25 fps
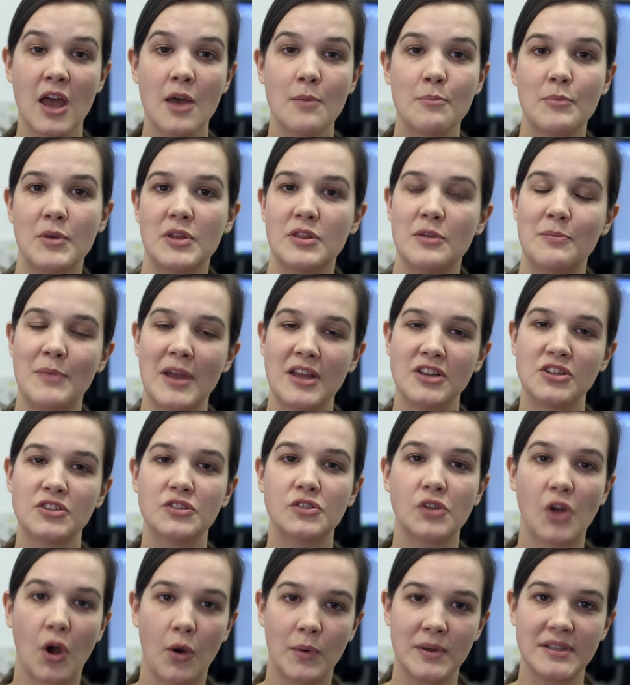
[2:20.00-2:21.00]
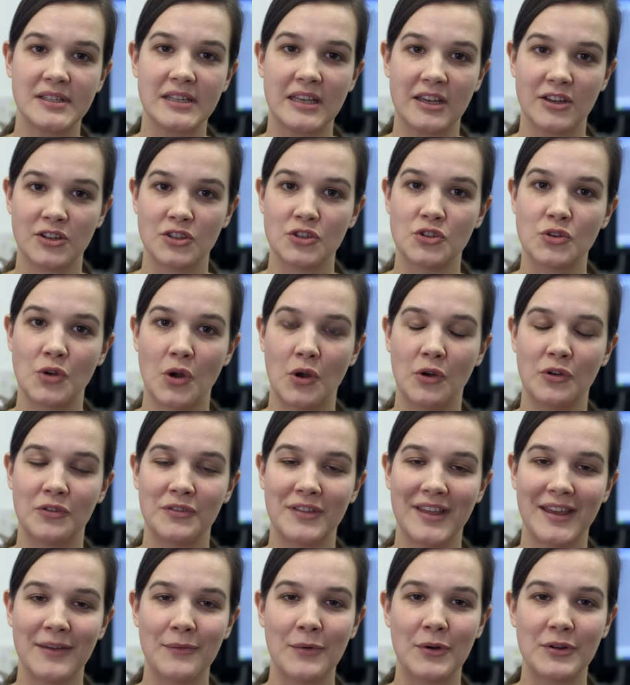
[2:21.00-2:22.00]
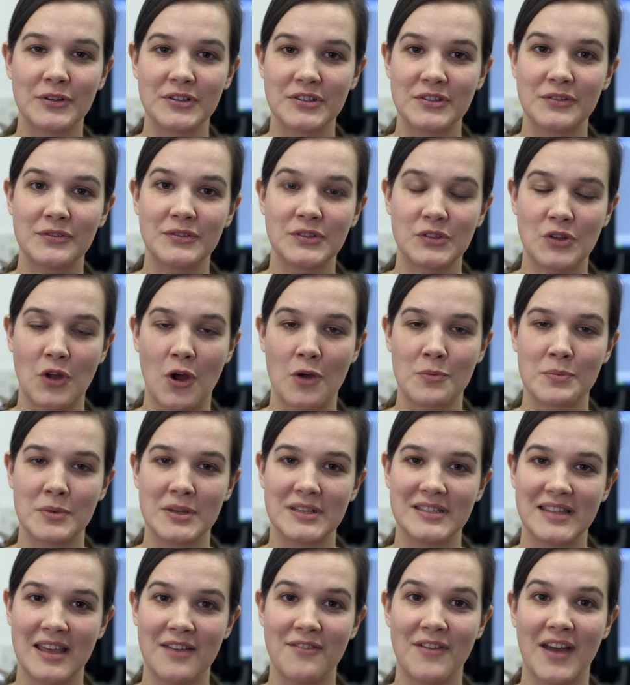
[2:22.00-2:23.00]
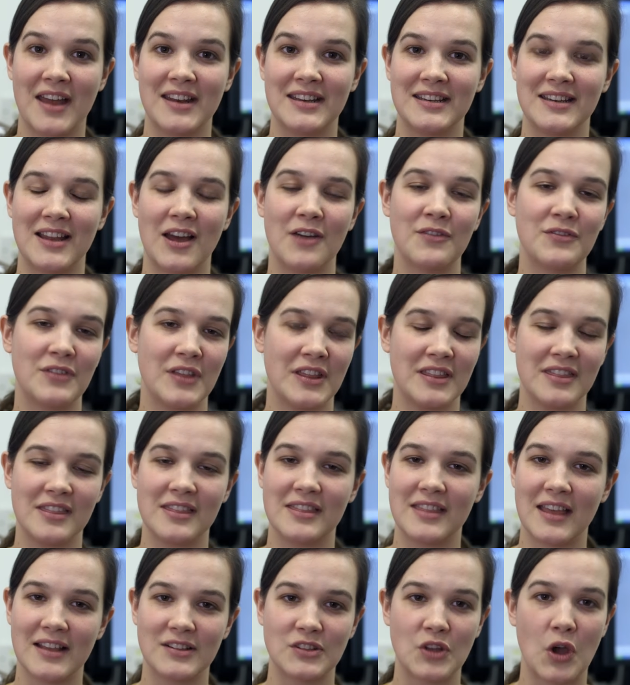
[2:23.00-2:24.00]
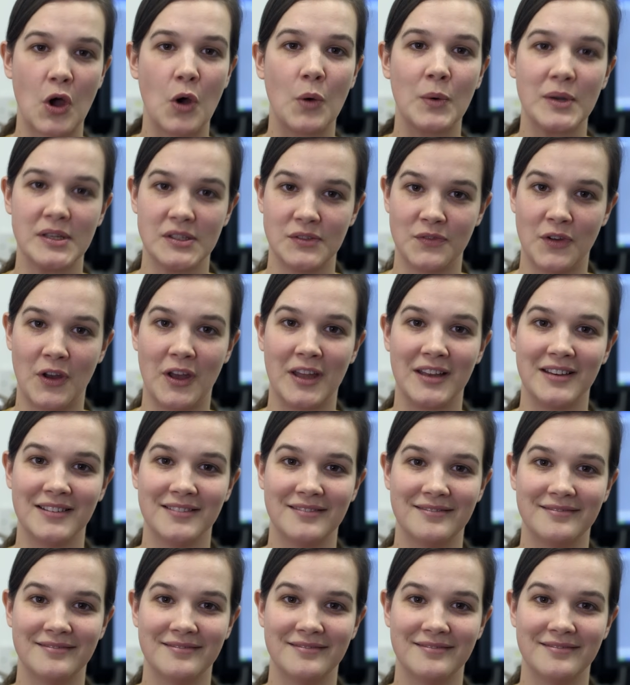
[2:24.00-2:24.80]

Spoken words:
But the patient's always in control. If they want to stop because they've had enough, then that's always fine.